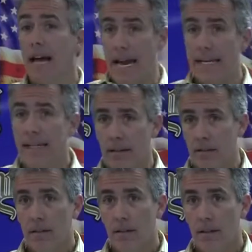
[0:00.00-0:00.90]
like
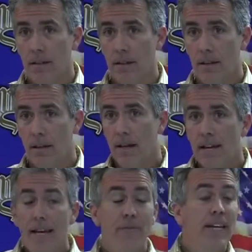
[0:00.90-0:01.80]

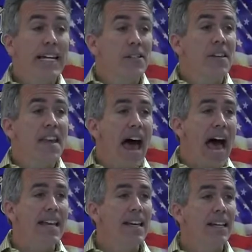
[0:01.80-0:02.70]
if he's
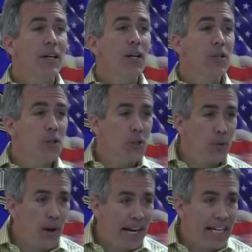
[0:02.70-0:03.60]
not
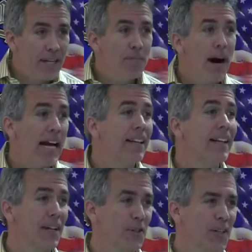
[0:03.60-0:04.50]
constrained by an
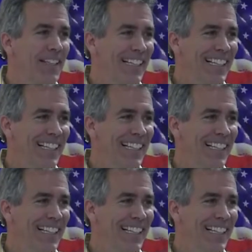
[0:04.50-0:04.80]
election?